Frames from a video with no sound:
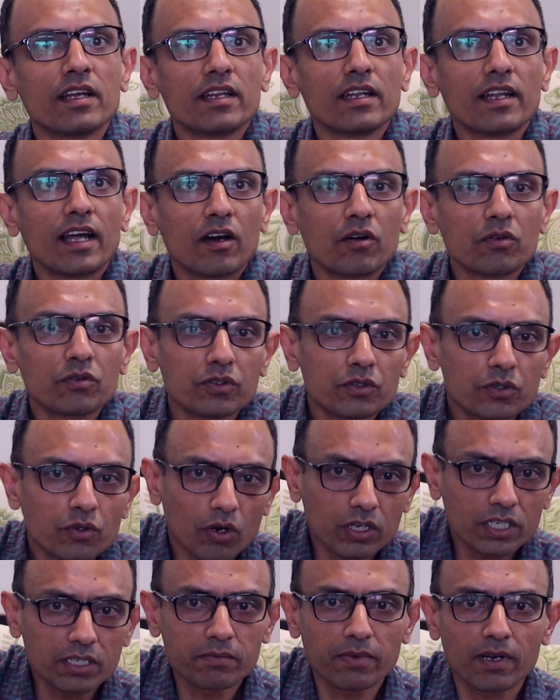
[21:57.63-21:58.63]
Now, you
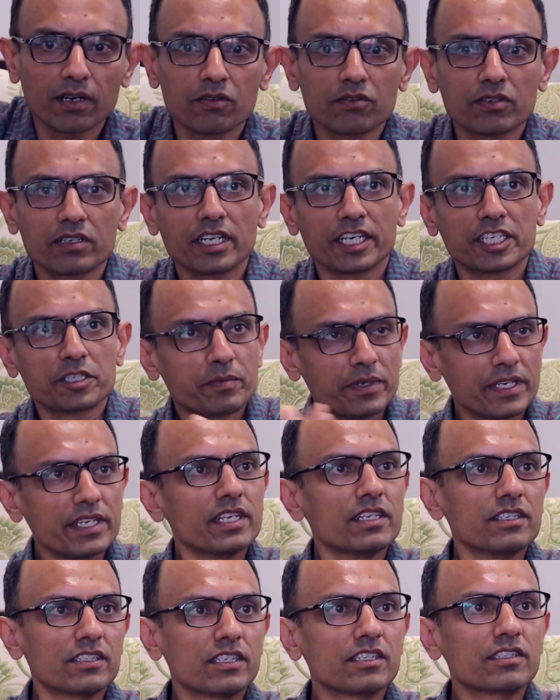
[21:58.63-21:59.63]
talked about
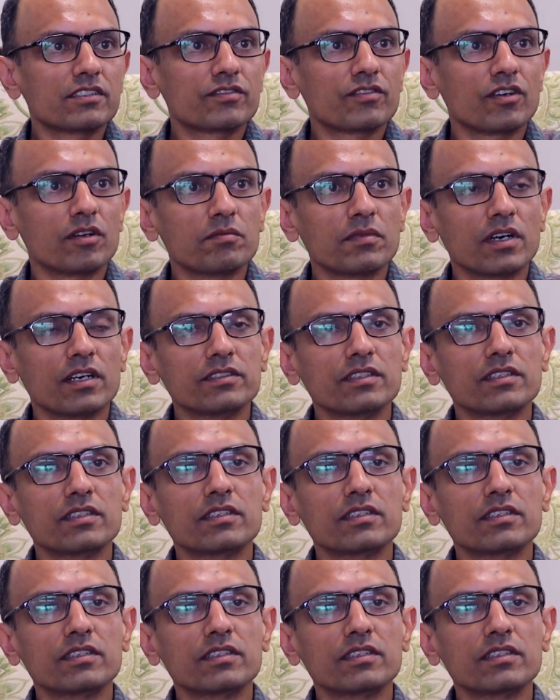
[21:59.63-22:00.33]
experiences from other